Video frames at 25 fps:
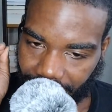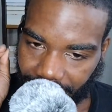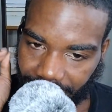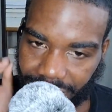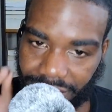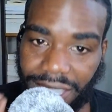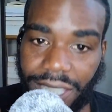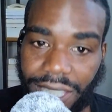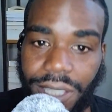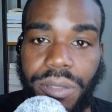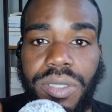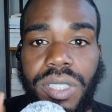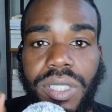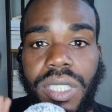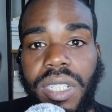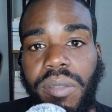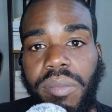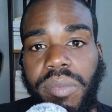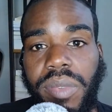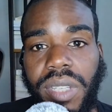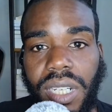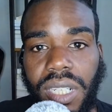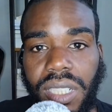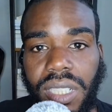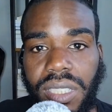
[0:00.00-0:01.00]
gifts, and
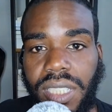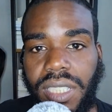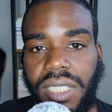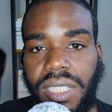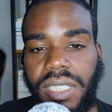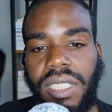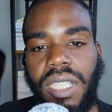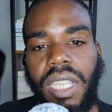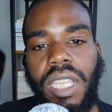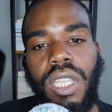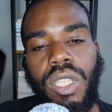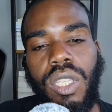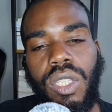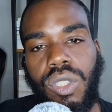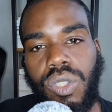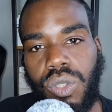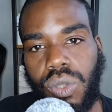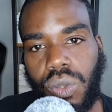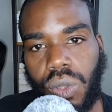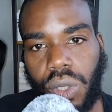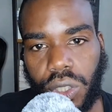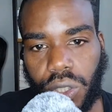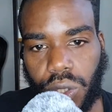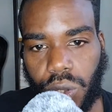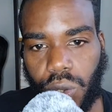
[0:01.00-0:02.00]
abilities
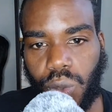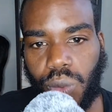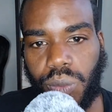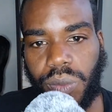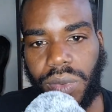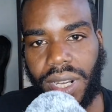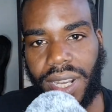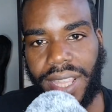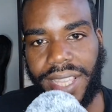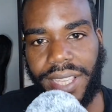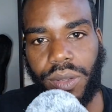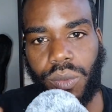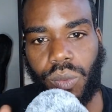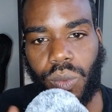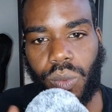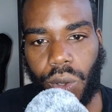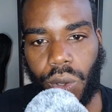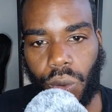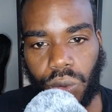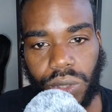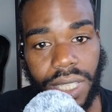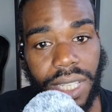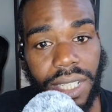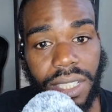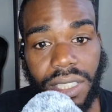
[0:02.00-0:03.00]
to accumulate
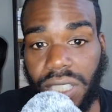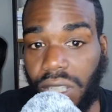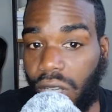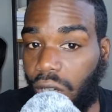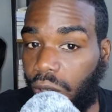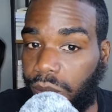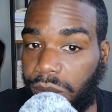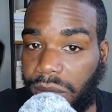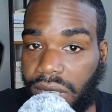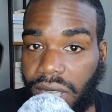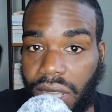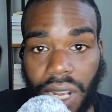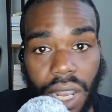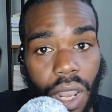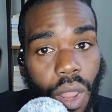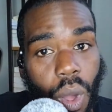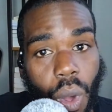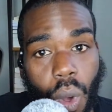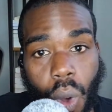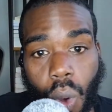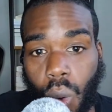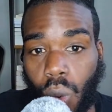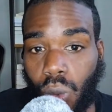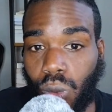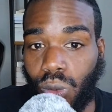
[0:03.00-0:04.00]
wealth. It took me a
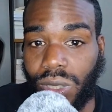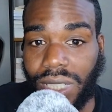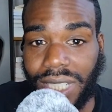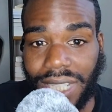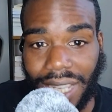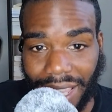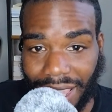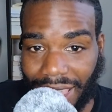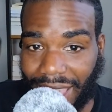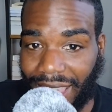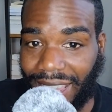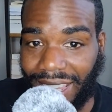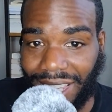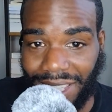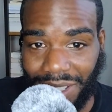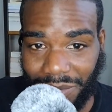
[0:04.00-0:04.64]
long time.